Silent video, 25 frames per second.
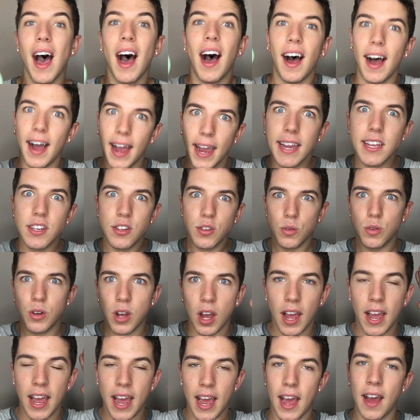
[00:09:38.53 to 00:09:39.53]
I do
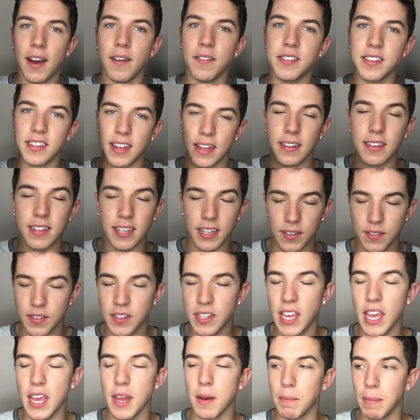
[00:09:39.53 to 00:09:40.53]
not have sensitive
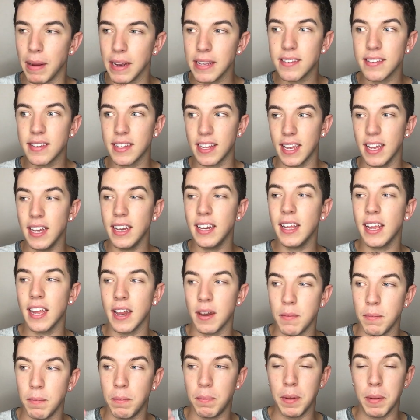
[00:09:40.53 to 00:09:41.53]
skin. My skin can
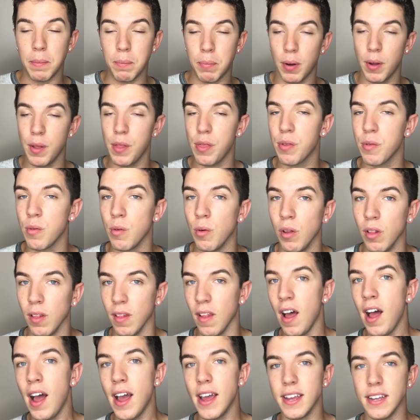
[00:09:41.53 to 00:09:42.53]
be put through a
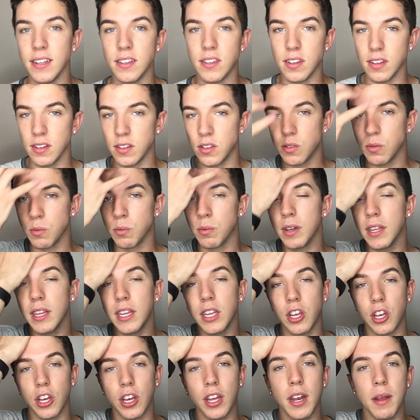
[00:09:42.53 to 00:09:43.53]
lot. It's, it's really
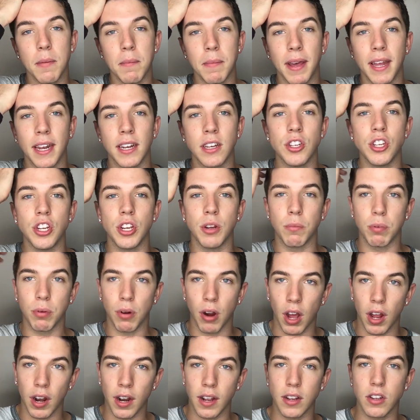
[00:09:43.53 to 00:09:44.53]
good at managing
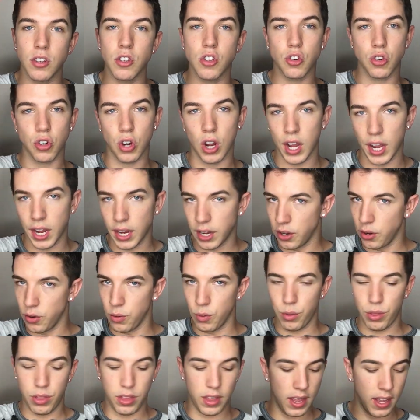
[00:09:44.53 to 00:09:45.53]
products, trying new
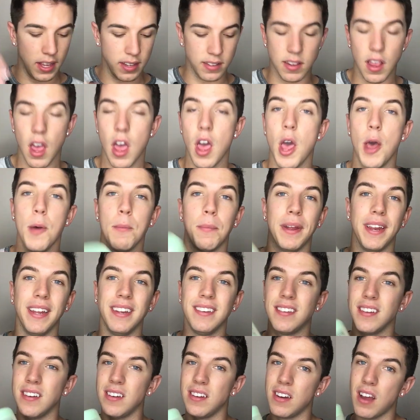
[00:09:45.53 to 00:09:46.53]
things, but it
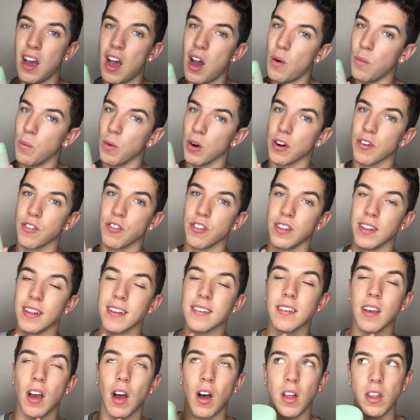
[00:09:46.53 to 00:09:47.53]
did not work for this
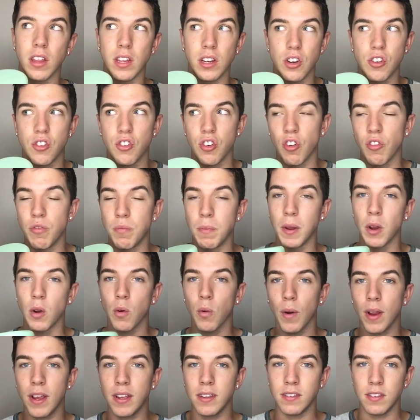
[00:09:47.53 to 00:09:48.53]
at all and it drove me
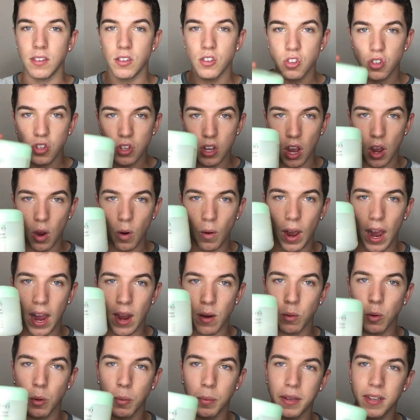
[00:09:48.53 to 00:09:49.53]
crazy. So I
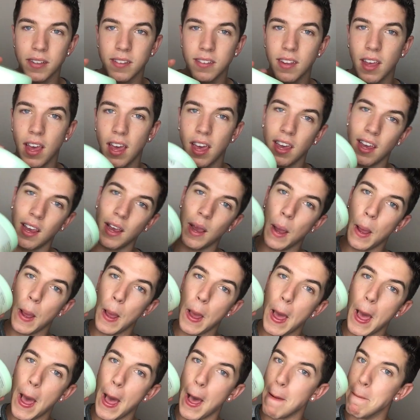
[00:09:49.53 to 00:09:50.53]
will be saying
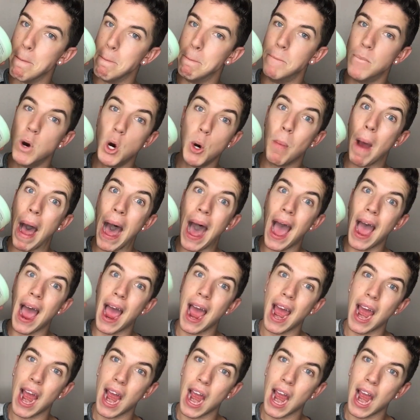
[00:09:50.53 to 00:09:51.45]
boo-bye.